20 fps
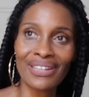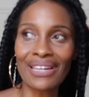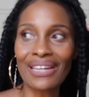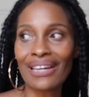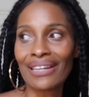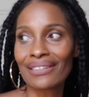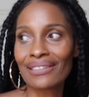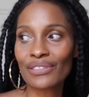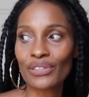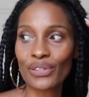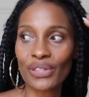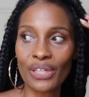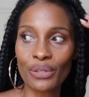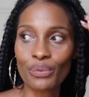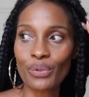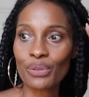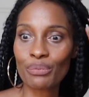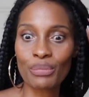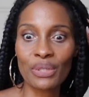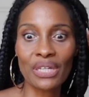and took it
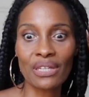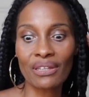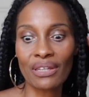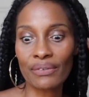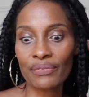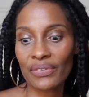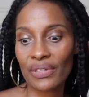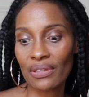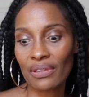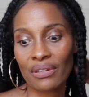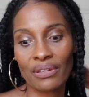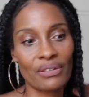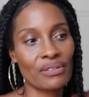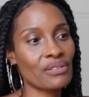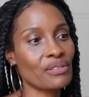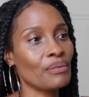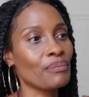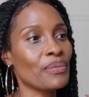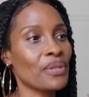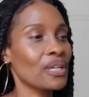with me and left it there or
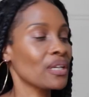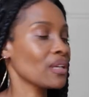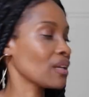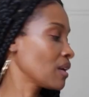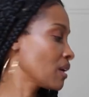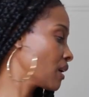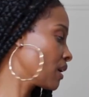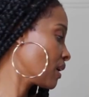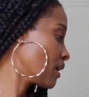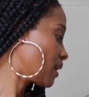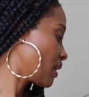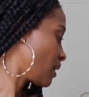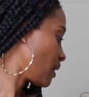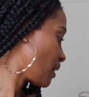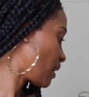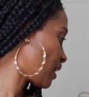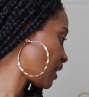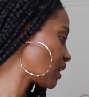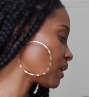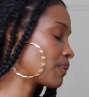something.
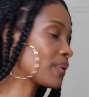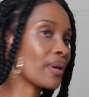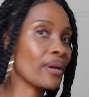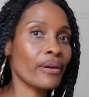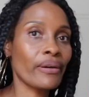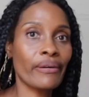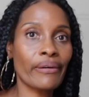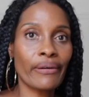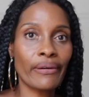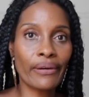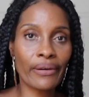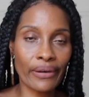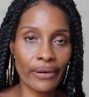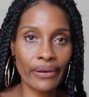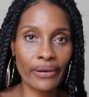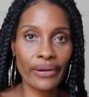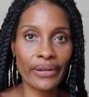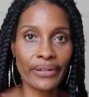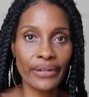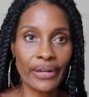Anyway,
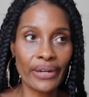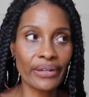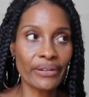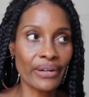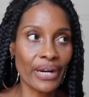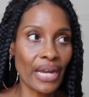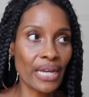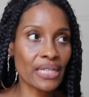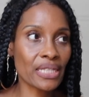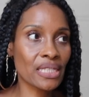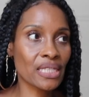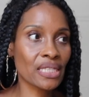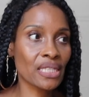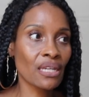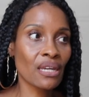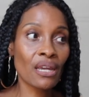I digress.